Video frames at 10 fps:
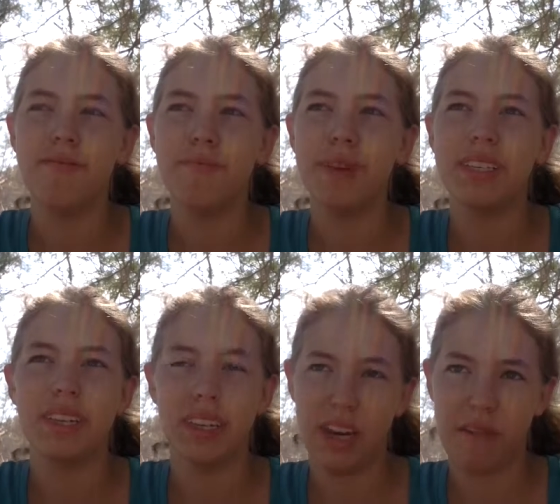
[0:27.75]

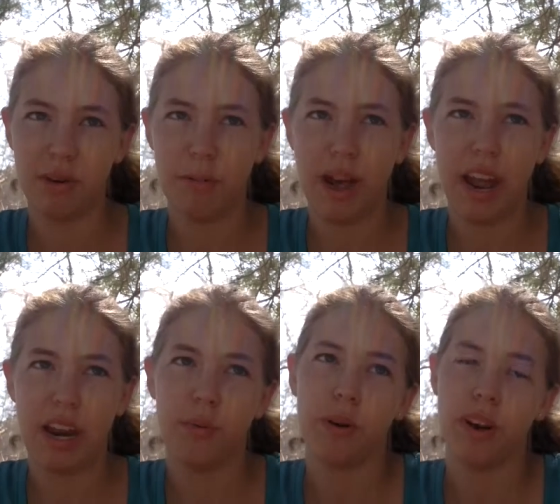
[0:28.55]
basically never met
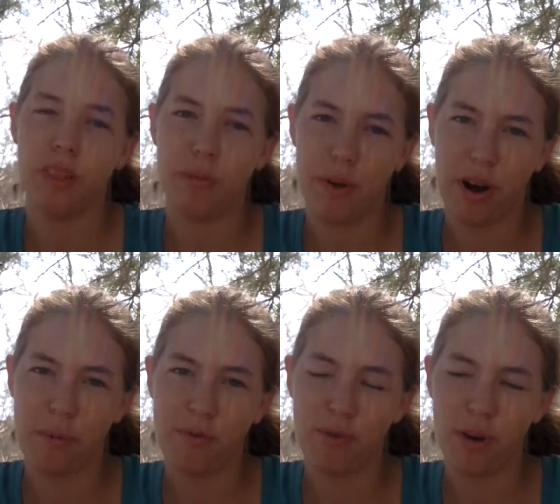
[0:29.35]
anyone on the
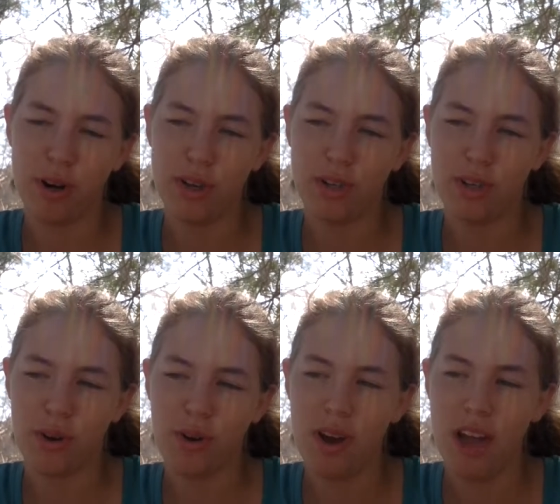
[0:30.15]
program before, so